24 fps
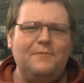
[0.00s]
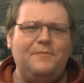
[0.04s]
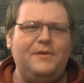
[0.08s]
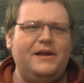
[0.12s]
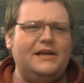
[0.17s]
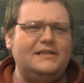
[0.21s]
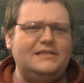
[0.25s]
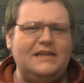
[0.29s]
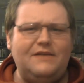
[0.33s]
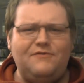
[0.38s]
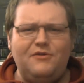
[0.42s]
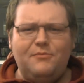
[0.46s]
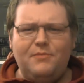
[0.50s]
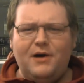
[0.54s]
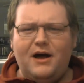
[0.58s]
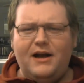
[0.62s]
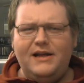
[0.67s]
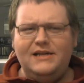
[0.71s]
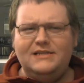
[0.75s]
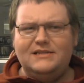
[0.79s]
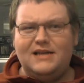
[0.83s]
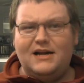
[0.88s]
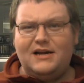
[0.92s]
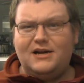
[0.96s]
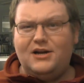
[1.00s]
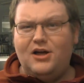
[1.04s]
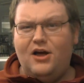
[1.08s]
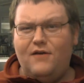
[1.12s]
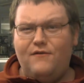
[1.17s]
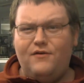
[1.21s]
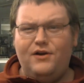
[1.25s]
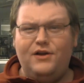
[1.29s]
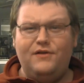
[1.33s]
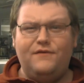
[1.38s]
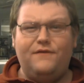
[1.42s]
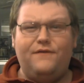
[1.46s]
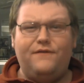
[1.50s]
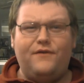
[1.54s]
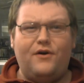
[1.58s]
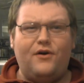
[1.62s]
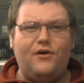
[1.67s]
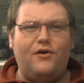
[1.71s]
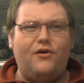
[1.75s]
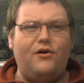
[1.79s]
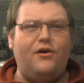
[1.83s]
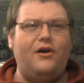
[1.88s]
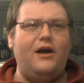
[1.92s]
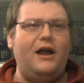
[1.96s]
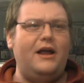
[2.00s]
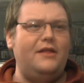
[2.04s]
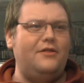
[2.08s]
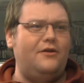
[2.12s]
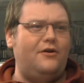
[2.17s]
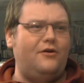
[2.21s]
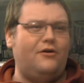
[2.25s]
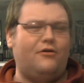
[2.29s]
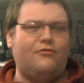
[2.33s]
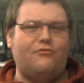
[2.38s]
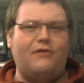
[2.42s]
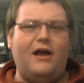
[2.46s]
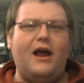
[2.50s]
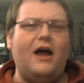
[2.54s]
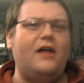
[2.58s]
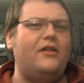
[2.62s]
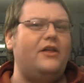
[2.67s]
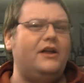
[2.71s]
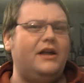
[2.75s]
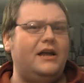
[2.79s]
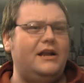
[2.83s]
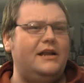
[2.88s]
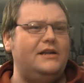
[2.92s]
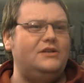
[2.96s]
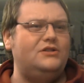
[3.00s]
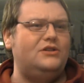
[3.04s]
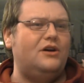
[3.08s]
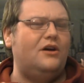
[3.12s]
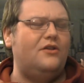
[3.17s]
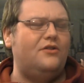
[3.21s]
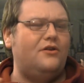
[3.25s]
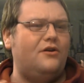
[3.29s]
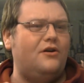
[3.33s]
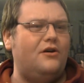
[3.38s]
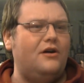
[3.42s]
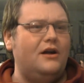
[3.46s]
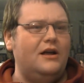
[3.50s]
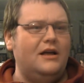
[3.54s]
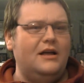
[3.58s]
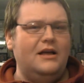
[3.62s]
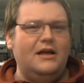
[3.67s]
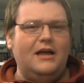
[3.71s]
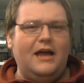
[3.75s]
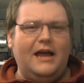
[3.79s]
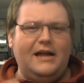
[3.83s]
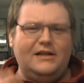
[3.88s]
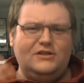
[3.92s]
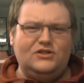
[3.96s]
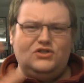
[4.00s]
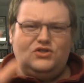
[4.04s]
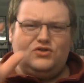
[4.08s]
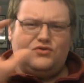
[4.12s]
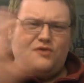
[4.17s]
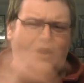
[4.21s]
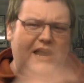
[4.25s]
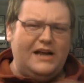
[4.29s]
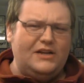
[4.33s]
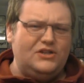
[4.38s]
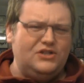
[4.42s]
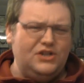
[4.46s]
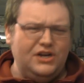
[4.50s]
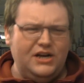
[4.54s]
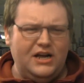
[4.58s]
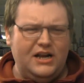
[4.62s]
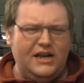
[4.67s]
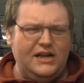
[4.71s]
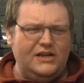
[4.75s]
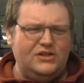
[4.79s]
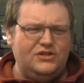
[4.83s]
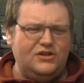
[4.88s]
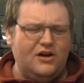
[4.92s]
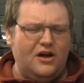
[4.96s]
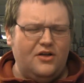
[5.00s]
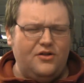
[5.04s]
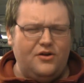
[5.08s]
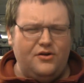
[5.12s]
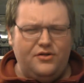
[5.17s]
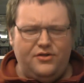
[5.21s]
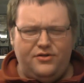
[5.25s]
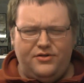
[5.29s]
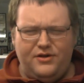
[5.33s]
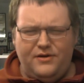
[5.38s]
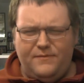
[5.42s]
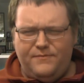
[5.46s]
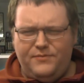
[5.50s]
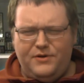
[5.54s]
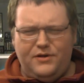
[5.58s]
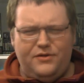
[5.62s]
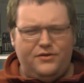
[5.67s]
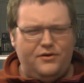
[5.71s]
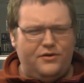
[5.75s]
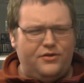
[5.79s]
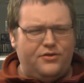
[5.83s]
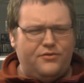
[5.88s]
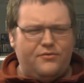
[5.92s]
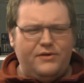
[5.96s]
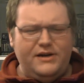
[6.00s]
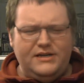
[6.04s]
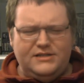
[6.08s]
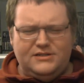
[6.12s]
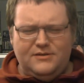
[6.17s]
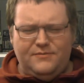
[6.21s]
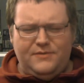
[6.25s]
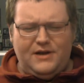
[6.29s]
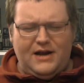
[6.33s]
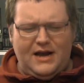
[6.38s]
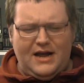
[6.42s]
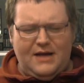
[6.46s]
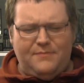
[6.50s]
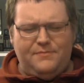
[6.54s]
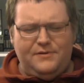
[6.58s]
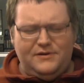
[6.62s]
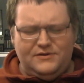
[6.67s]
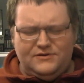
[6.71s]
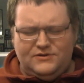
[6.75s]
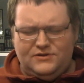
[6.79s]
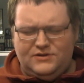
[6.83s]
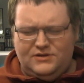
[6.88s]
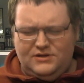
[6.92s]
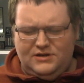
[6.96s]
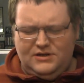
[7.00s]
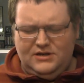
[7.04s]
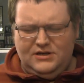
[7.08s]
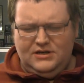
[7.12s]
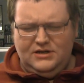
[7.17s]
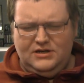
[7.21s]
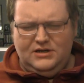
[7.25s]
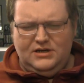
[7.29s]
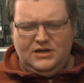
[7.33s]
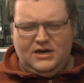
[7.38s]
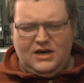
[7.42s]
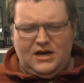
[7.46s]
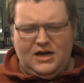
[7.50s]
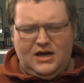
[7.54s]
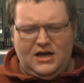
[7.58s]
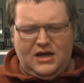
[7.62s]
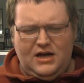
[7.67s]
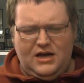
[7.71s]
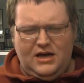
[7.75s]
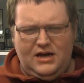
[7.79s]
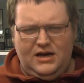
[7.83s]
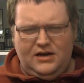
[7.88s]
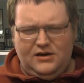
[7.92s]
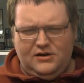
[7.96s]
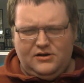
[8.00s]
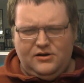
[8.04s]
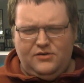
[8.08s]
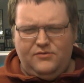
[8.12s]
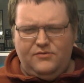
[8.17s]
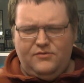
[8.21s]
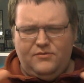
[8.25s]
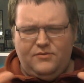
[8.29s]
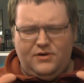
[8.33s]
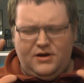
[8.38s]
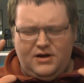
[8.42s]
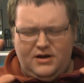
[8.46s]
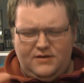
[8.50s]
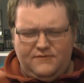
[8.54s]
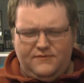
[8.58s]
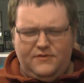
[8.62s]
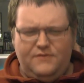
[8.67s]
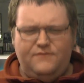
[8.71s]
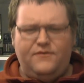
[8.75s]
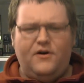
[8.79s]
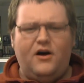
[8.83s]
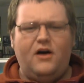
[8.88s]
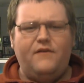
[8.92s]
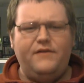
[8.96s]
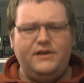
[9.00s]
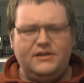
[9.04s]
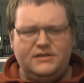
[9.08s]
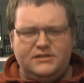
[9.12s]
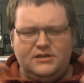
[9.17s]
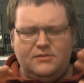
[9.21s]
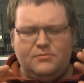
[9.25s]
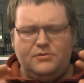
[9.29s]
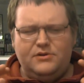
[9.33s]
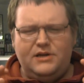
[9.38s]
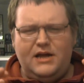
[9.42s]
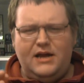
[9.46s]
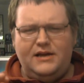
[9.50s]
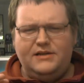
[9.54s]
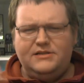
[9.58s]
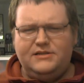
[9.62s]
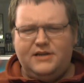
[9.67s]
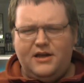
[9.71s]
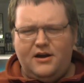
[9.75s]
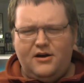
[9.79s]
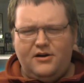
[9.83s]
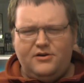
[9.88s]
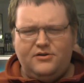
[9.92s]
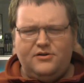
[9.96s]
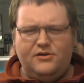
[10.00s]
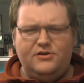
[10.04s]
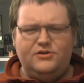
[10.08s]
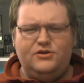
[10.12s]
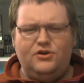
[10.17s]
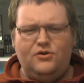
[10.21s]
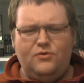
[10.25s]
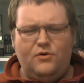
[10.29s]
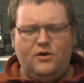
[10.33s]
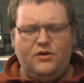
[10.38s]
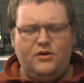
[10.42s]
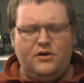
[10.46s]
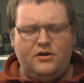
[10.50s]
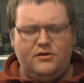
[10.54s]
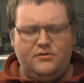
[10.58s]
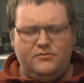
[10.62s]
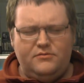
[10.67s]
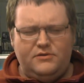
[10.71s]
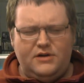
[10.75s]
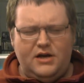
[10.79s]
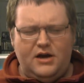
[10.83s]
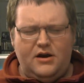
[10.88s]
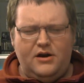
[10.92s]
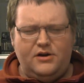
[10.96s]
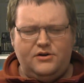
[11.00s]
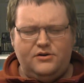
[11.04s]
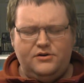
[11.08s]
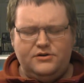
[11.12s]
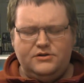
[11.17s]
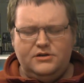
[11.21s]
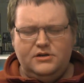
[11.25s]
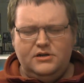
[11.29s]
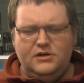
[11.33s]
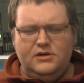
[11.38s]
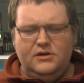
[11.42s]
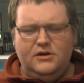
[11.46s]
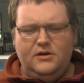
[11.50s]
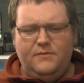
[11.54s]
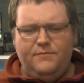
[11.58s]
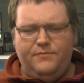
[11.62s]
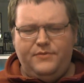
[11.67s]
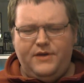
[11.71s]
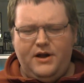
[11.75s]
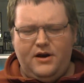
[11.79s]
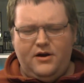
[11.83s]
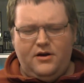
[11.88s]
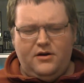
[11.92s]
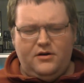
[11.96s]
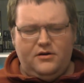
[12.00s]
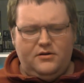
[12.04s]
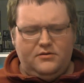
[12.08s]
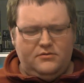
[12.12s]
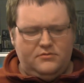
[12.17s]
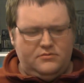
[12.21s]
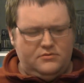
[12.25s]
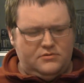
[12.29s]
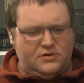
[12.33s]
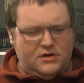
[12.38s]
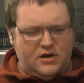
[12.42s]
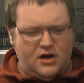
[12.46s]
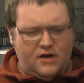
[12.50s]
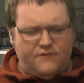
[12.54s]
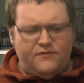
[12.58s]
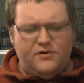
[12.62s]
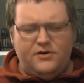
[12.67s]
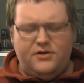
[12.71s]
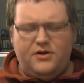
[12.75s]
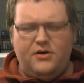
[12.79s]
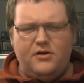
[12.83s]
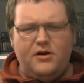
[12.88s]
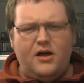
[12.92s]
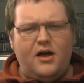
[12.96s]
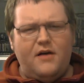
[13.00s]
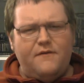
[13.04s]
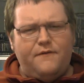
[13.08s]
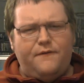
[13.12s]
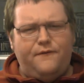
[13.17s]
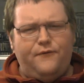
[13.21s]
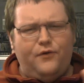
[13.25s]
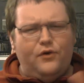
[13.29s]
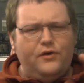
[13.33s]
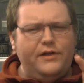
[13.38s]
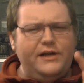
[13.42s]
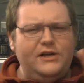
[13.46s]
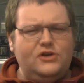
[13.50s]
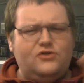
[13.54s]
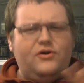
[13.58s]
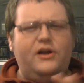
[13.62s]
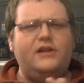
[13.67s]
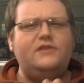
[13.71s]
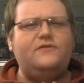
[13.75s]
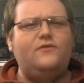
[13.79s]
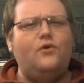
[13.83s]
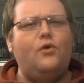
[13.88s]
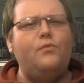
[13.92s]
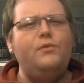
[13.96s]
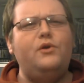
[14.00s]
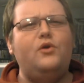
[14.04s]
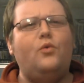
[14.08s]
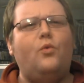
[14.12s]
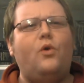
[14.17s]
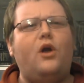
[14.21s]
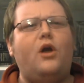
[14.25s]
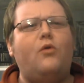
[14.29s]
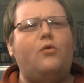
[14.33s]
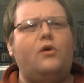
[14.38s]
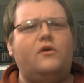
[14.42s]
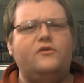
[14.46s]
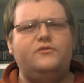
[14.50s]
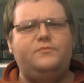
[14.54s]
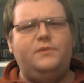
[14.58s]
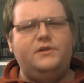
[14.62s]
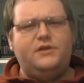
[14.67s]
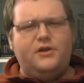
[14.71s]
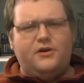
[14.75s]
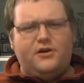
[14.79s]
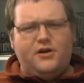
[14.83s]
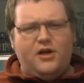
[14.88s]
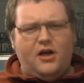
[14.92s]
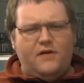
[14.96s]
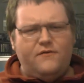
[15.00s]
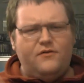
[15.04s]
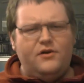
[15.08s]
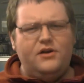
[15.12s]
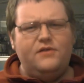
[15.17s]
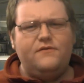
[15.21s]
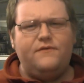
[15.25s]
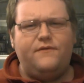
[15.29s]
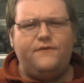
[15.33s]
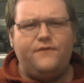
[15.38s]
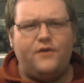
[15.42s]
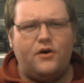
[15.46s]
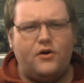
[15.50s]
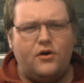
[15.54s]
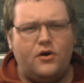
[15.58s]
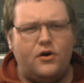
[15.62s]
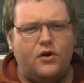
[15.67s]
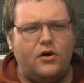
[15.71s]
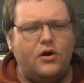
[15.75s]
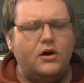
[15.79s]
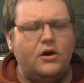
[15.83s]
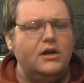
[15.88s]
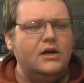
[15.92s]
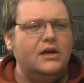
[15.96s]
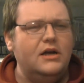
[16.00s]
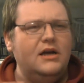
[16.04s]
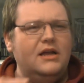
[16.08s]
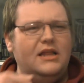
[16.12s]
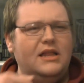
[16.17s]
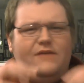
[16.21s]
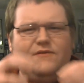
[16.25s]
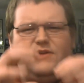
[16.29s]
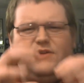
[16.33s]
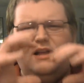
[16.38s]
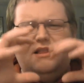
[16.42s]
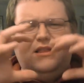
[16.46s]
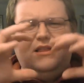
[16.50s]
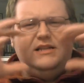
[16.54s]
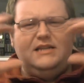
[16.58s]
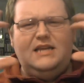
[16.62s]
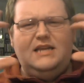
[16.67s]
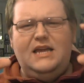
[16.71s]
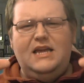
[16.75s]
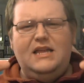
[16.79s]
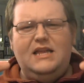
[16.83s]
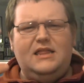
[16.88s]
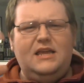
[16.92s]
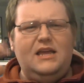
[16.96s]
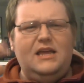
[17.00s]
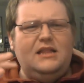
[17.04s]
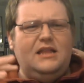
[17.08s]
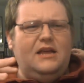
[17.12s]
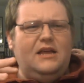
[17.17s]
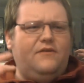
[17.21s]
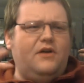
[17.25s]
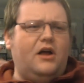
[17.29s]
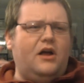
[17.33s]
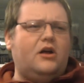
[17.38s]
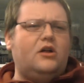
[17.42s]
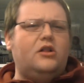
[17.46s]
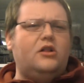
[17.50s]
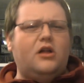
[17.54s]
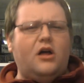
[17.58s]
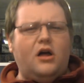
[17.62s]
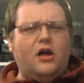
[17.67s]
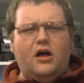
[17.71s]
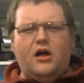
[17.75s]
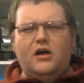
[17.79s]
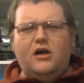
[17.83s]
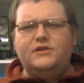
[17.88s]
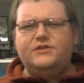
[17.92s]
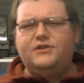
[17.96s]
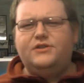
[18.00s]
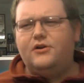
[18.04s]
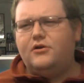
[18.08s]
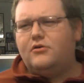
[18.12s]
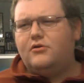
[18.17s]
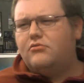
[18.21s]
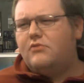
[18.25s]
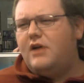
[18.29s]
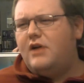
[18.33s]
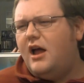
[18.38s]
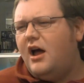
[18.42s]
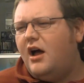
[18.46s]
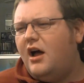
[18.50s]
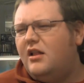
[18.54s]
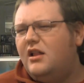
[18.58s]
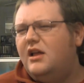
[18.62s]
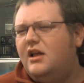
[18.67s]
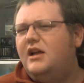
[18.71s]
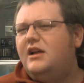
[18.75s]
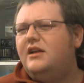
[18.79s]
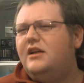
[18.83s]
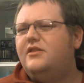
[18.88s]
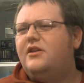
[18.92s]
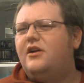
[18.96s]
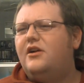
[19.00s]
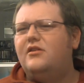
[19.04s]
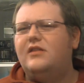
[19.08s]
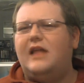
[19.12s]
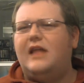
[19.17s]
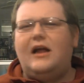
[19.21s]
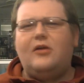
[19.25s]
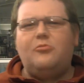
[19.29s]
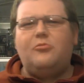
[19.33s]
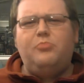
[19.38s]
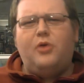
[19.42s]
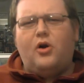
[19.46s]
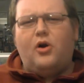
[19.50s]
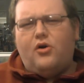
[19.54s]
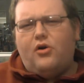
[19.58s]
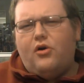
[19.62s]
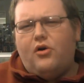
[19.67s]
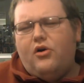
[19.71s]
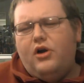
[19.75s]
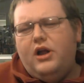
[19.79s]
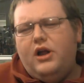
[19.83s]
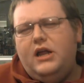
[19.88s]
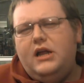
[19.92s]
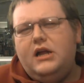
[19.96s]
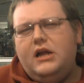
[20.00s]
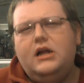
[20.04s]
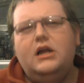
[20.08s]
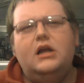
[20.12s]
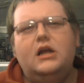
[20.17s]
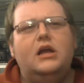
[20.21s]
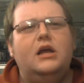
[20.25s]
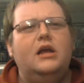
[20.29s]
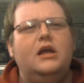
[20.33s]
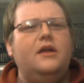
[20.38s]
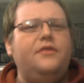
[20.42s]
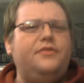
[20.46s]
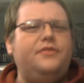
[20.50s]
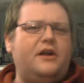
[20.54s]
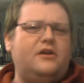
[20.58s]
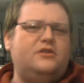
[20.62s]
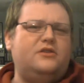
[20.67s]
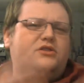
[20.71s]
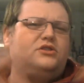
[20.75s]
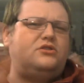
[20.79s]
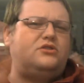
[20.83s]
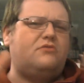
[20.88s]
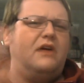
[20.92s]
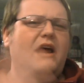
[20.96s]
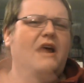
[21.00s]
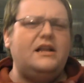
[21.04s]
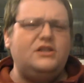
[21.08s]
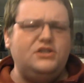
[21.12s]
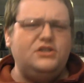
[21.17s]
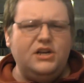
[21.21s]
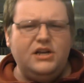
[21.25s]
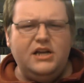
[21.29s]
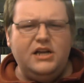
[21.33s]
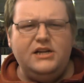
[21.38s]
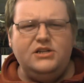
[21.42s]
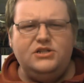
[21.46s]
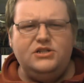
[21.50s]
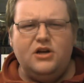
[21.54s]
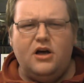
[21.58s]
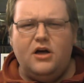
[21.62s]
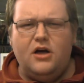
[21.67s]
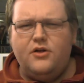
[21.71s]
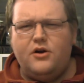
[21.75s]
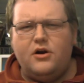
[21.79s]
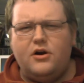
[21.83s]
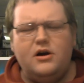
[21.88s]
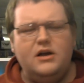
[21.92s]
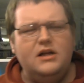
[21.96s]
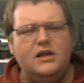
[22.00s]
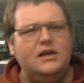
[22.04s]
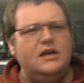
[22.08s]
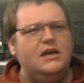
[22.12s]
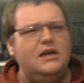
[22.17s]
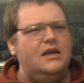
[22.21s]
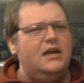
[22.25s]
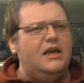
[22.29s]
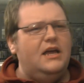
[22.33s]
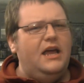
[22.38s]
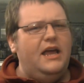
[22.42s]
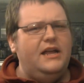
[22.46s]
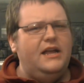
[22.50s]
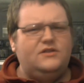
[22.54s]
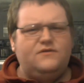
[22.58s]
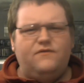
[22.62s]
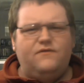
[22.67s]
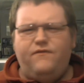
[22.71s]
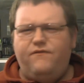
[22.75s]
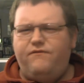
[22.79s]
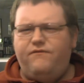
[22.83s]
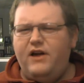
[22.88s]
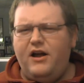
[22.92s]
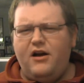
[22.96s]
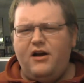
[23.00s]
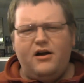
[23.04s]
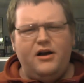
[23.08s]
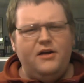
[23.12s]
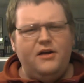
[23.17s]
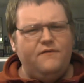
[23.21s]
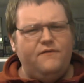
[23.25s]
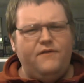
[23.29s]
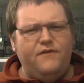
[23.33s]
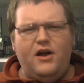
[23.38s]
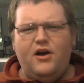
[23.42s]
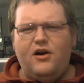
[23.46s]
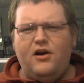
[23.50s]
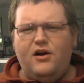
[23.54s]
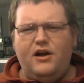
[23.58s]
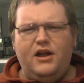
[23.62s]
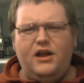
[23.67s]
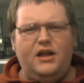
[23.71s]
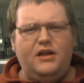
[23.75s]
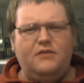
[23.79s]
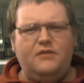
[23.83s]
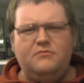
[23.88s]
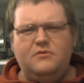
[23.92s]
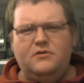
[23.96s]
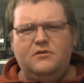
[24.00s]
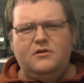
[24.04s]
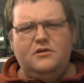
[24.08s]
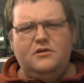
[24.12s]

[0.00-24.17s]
because everybody's like covered in fur and they're growling at each other and scratching at each other. The the, the threesome that happens uh, include involving Sybil Danning's character and two other characters they're covered. They're not fully transformed into werewolves, but they're covered in fur. They've got the teeth in. They've got claws. They're growling. They're like purring. They're scratching each other. It's very, very